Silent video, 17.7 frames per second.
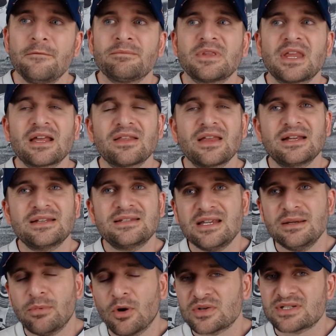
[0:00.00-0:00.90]
think like
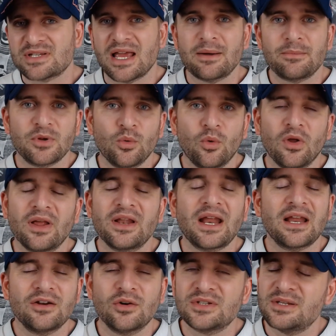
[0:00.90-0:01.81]
Deebo Samuel, and
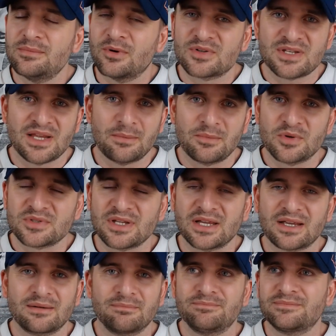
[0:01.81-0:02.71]
I know Deebo Samuel's
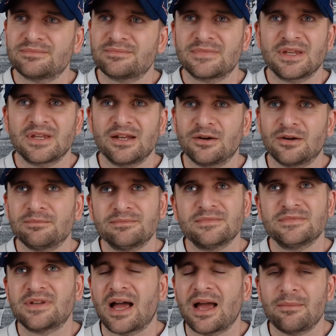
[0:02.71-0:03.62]
like a you know
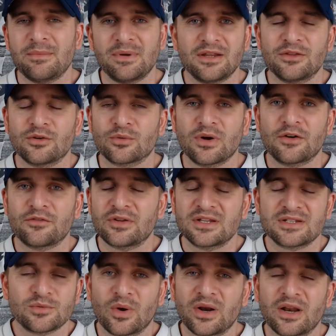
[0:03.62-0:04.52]
diamond in the rough.
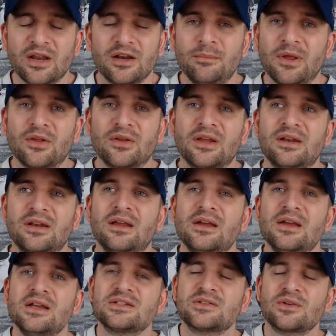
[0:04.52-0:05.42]
There's one in a million,
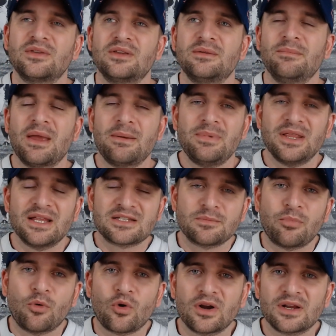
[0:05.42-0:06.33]
so maybe that's
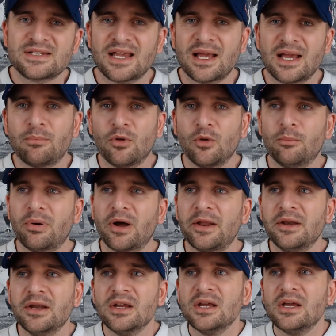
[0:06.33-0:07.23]
a poor example.
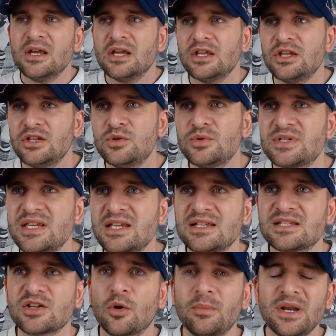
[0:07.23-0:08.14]
But you see
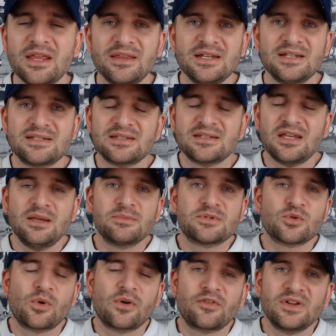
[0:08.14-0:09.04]
so many of these
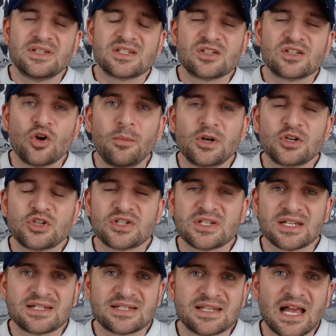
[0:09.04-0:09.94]
teams are having so much
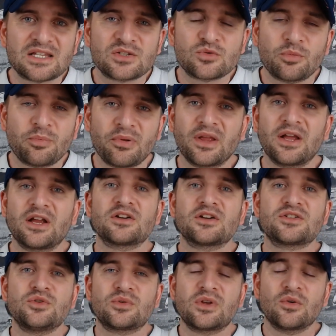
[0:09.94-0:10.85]
success with
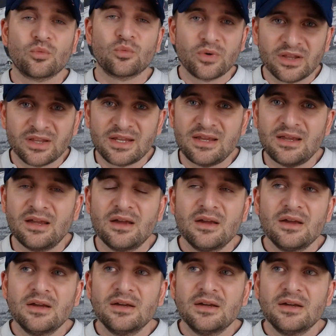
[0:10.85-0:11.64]
players who can really